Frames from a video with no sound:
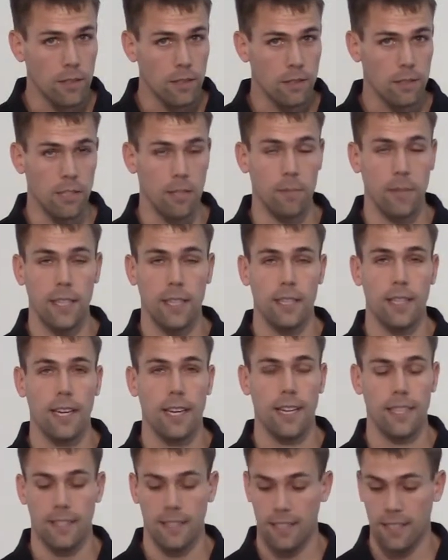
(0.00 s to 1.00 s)
or something like
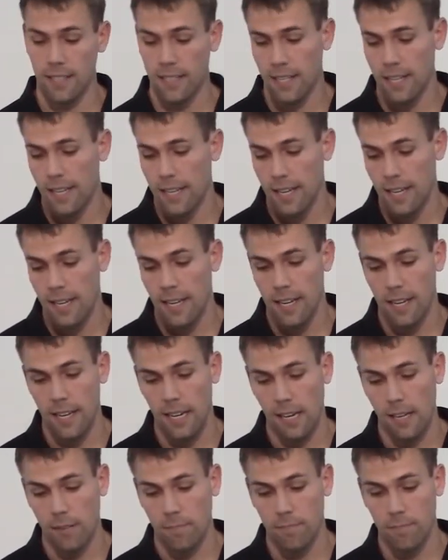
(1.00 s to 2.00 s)
that.
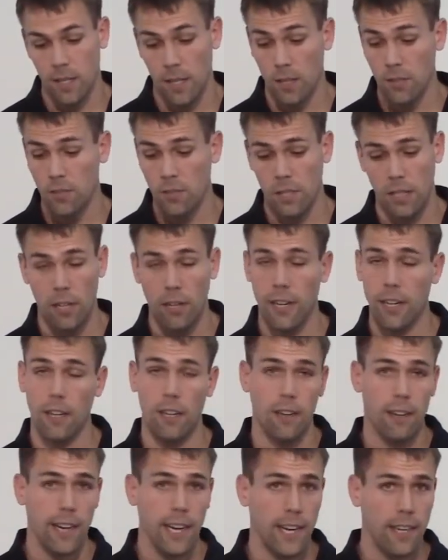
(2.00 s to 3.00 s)
It also looked great
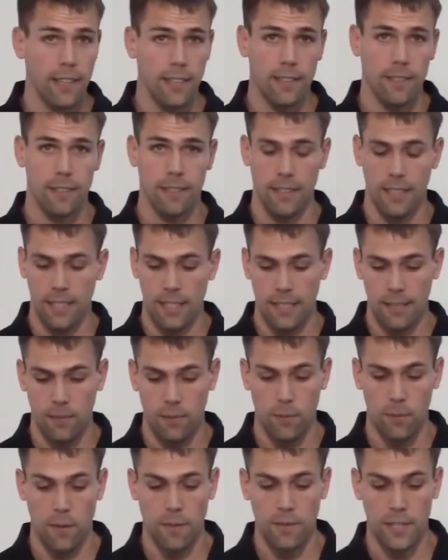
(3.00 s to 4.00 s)
on granite.
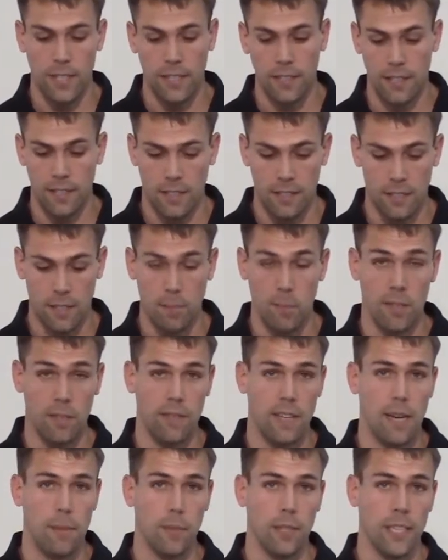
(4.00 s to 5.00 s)
We've seen it in a number
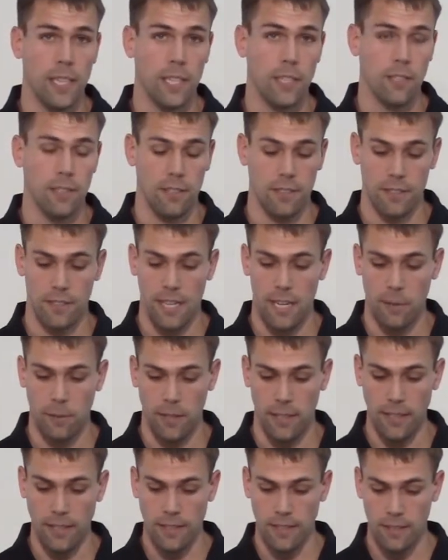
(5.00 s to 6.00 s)
of applications that
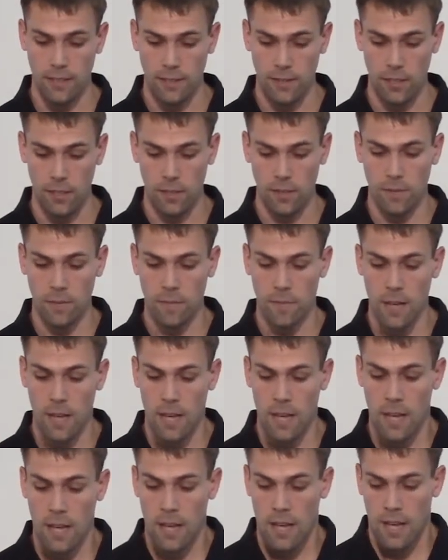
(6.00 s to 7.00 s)
way. So
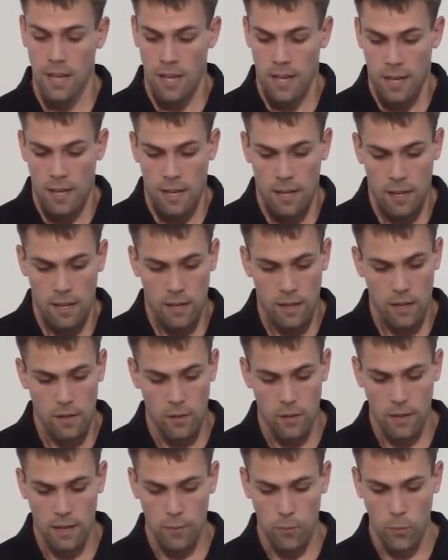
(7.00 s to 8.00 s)

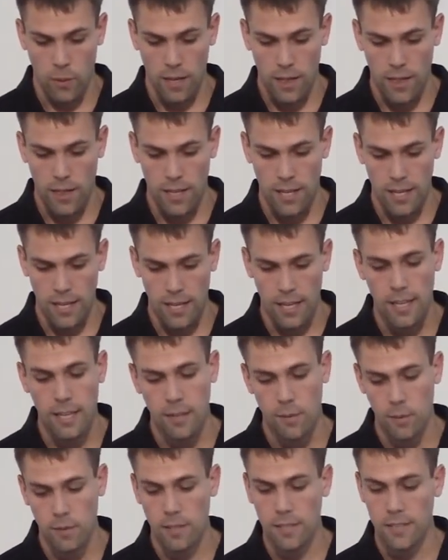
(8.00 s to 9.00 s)
with the
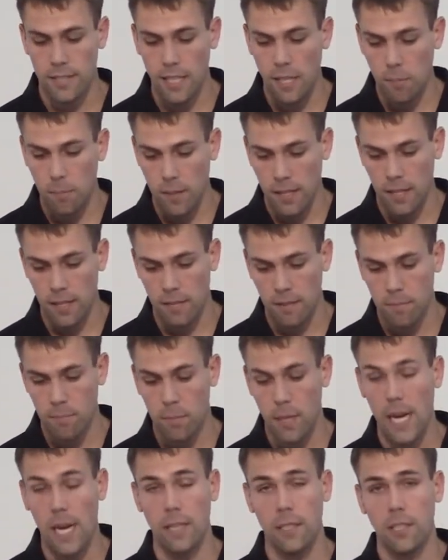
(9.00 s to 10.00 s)
sink being
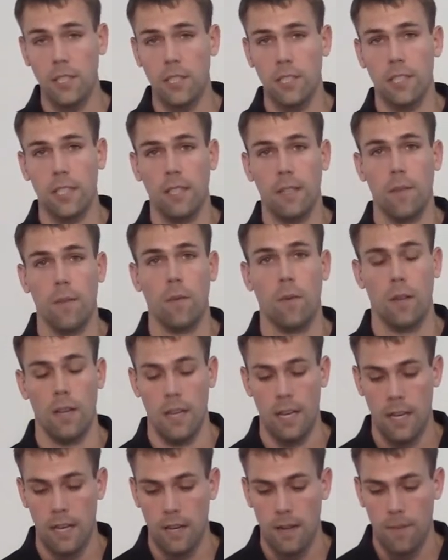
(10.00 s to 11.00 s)
polished,
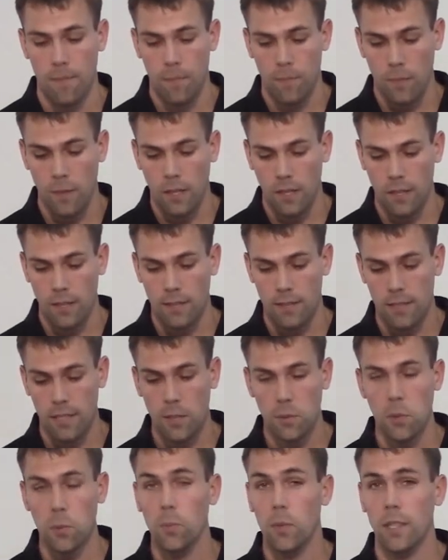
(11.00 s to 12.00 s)
you
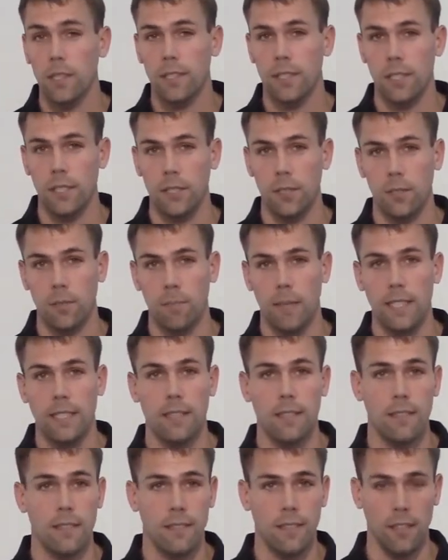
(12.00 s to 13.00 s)
still would want to
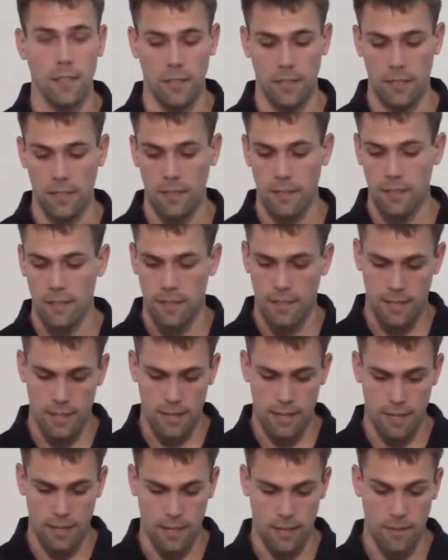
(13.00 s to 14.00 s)
basically seal it.
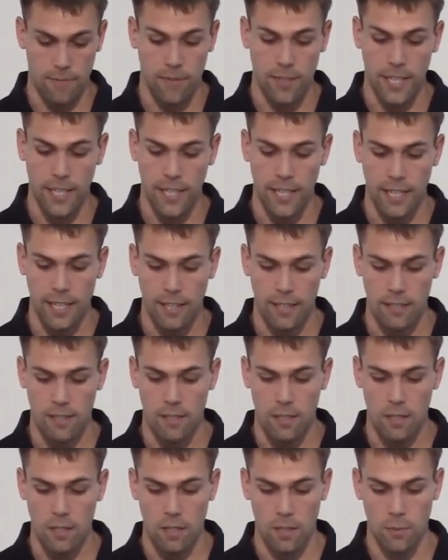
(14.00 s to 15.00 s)
If you're getting it
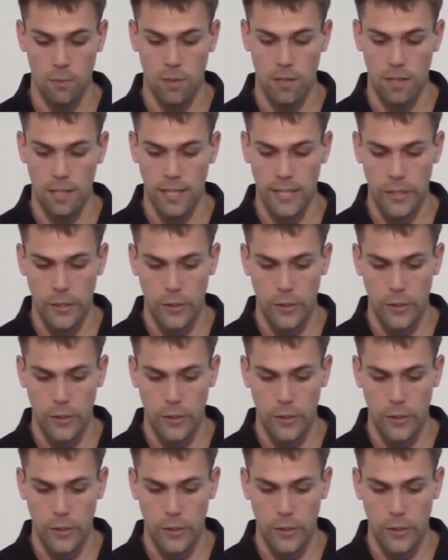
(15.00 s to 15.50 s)
installed with like